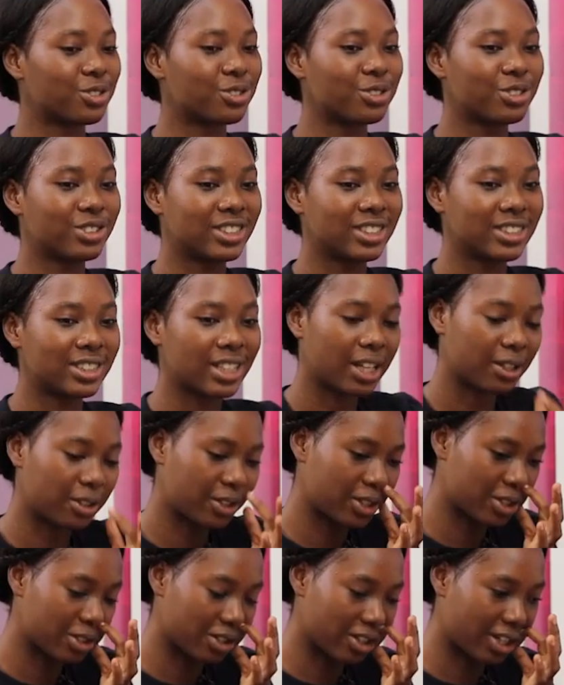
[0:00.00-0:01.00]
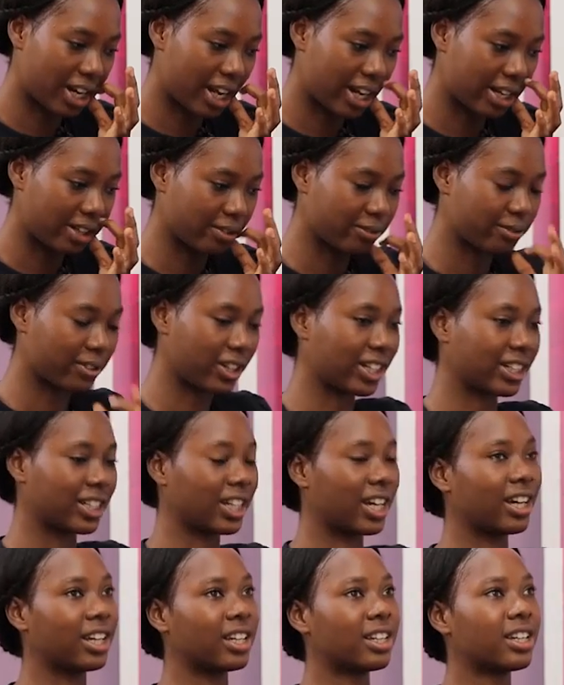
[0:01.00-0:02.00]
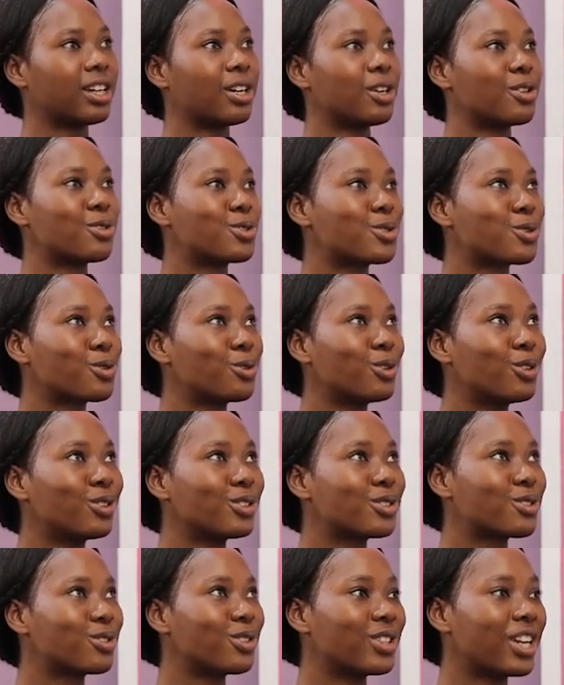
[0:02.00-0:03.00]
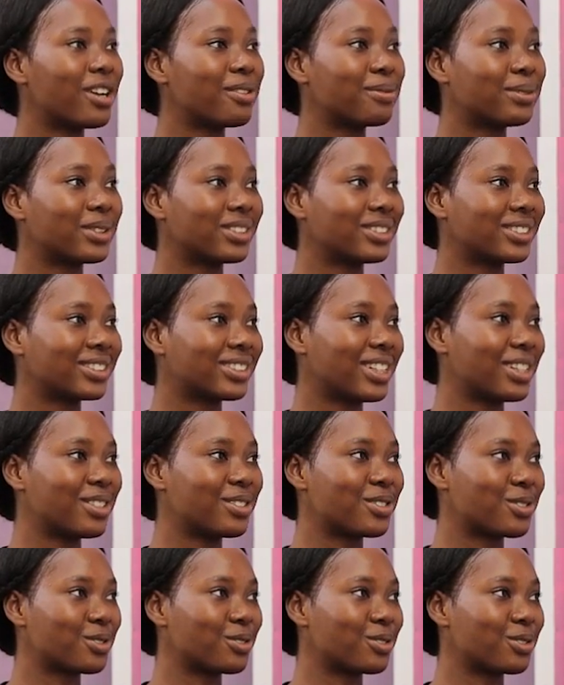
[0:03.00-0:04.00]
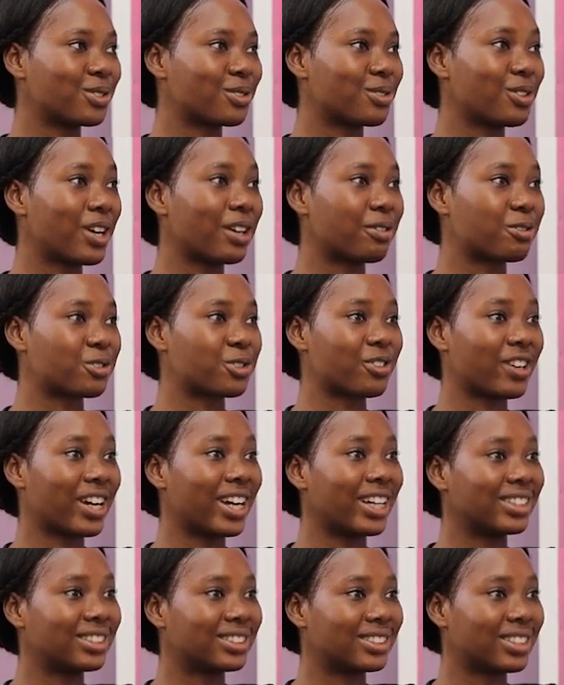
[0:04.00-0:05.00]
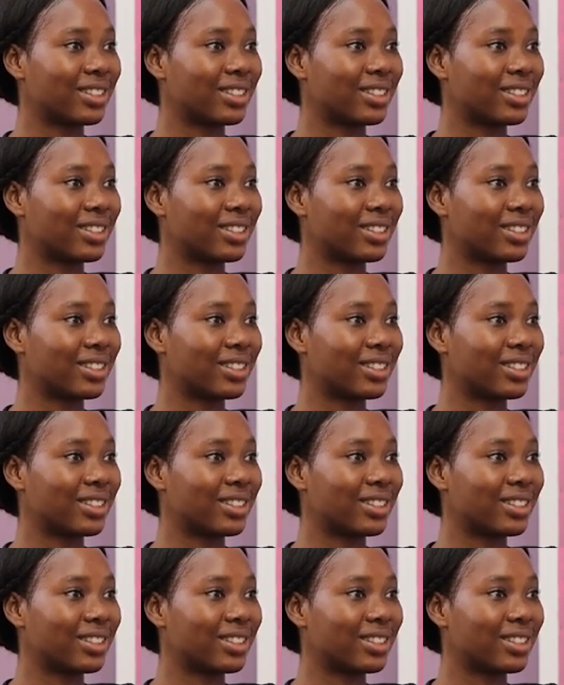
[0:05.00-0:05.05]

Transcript: through this education line, the fact that school, everybody's saying school, I've tried